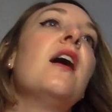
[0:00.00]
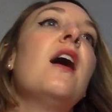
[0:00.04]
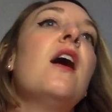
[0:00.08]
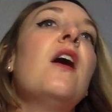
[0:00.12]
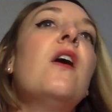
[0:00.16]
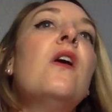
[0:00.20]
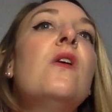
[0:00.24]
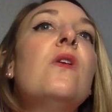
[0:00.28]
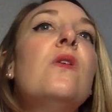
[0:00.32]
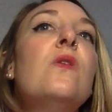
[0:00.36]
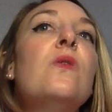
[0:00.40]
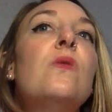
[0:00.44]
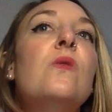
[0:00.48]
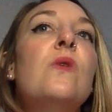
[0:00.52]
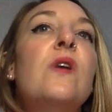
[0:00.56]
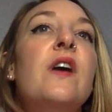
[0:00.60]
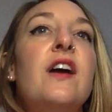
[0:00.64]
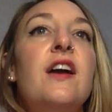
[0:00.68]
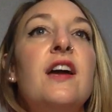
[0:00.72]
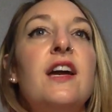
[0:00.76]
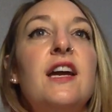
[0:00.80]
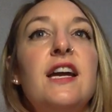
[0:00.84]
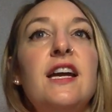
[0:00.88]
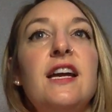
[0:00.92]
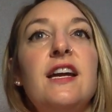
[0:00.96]
Oh,
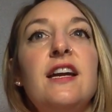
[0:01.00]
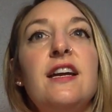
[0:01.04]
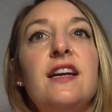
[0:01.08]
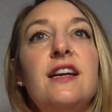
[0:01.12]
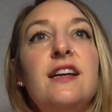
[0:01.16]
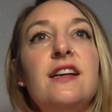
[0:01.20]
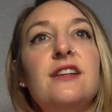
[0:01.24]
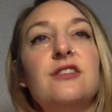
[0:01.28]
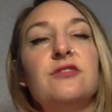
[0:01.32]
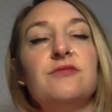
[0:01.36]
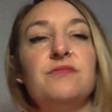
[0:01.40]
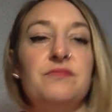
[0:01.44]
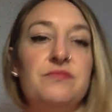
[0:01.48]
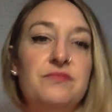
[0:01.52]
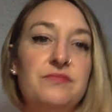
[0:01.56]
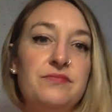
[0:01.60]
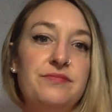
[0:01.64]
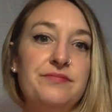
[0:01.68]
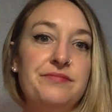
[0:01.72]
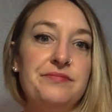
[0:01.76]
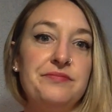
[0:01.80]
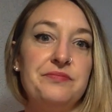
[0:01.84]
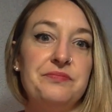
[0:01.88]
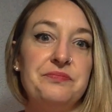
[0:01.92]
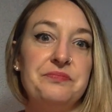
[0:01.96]
hey,
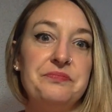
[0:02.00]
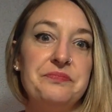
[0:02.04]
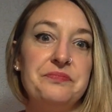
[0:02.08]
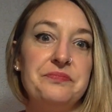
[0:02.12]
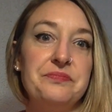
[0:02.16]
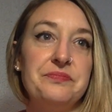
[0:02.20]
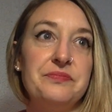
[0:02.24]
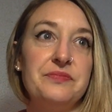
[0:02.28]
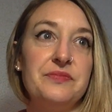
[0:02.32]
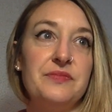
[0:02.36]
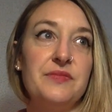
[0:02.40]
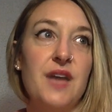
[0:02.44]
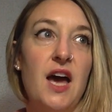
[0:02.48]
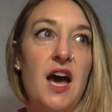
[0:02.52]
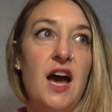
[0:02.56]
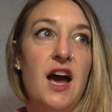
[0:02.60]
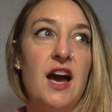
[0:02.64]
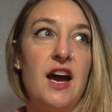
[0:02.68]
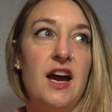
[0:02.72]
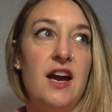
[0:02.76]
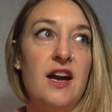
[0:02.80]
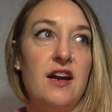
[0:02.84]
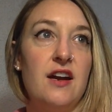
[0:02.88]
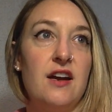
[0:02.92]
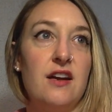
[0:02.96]

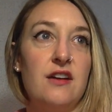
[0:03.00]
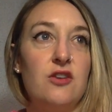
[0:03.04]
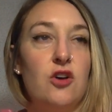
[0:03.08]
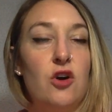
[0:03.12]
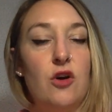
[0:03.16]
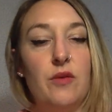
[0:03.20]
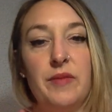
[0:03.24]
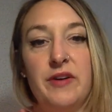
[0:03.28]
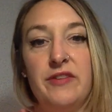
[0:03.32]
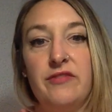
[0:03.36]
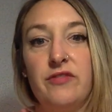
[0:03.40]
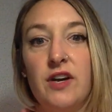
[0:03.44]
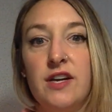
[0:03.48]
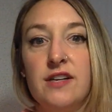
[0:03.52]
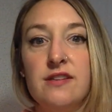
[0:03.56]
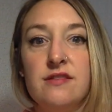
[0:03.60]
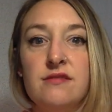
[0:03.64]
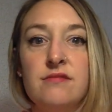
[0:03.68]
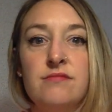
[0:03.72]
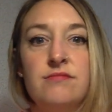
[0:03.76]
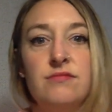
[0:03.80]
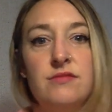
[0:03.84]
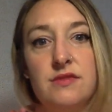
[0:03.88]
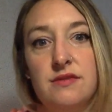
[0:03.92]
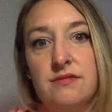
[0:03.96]
I call my
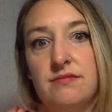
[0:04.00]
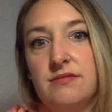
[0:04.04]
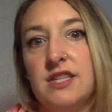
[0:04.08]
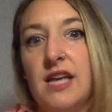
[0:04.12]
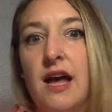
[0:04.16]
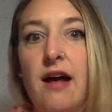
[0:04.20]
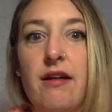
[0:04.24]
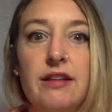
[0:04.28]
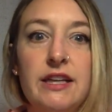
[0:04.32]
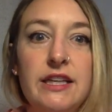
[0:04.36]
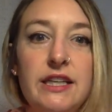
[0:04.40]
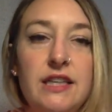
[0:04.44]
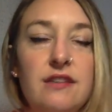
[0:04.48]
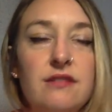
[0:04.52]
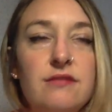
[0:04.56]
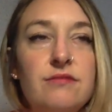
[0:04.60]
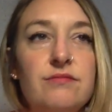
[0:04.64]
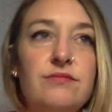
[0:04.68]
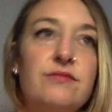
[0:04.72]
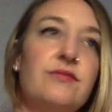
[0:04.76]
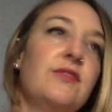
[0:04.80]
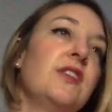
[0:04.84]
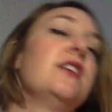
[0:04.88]
friend Sally.